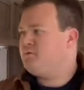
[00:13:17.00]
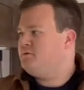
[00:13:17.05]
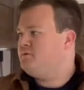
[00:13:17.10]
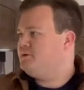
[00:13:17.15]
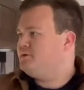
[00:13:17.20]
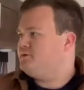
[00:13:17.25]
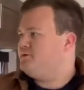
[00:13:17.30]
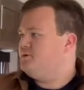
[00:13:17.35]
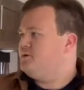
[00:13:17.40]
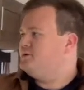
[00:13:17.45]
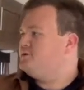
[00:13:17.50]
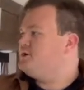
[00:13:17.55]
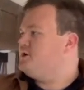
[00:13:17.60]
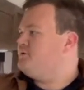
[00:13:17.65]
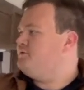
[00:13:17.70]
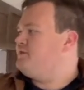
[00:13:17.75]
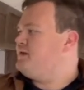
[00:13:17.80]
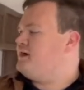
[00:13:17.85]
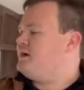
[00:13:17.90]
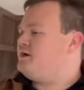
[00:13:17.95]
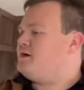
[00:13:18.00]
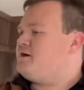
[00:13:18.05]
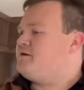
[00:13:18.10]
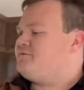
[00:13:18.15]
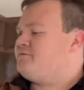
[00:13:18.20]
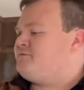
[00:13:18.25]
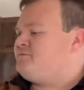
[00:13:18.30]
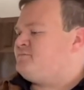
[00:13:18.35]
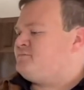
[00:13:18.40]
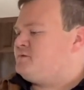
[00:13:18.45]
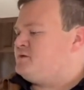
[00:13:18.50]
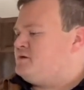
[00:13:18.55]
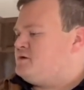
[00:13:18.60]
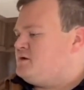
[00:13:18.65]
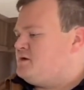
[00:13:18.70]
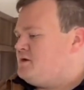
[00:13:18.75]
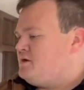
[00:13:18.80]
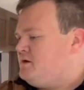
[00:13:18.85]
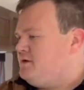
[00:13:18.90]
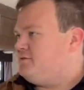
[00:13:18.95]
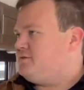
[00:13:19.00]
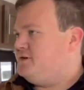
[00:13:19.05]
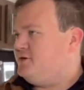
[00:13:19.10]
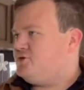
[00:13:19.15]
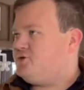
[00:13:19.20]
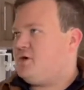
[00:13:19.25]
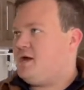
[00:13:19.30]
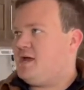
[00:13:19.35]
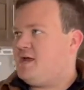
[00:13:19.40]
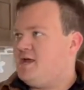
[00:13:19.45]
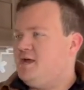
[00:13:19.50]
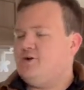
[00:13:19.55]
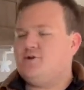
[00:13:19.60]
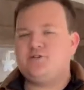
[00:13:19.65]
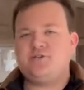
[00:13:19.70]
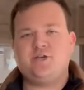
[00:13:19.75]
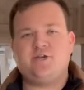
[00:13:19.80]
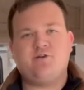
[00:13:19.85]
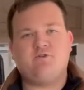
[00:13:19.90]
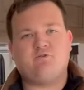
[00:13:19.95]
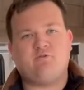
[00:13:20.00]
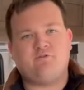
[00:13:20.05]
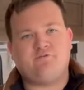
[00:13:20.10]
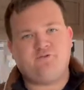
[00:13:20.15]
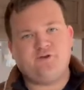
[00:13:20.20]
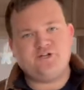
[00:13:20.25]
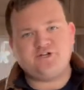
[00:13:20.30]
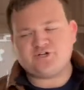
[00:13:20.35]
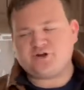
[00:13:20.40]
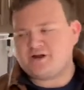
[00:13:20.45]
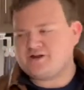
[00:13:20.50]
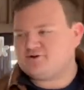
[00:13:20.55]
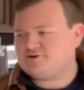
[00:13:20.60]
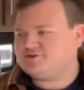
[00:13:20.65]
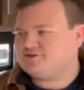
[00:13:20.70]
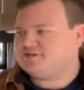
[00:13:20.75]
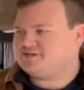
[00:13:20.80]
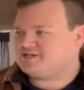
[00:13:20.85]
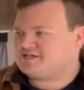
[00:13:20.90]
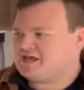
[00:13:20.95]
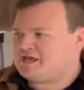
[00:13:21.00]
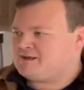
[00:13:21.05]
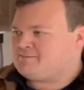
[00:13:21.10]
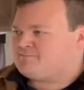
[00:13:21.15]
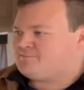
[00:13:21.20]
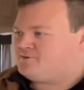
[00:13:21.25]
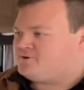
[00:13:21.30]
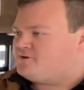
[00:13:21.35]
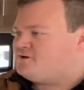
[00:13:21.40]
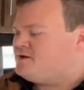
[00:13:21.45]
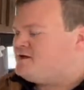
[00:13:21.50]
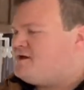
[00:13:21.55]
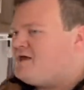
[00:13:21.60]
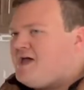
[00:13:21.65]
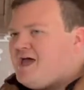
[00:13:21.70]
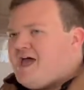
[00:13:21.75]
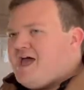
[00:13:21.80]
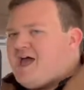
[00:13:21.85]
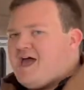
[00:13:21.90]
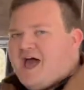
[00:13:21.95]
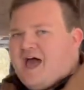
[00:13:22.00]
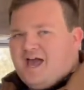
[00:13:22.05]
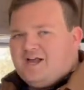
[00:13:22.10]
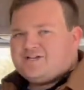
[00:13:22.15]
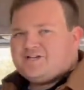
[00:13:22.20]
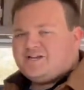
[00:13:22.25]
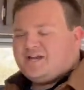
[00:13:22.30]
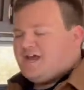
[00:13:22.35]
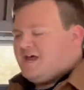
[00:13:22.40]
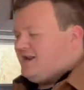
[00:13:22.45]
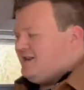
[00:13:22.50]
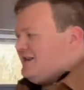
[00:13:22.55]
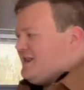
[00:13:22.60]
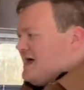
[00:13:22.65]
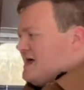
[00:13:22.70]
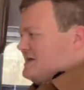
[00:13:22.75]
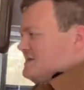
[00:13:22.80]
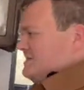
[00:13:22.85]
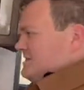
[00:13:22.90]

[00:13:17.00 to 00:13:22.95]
Let's go ahead and turn that off. This right here, so your refrigerator in this camper, I actually kind of like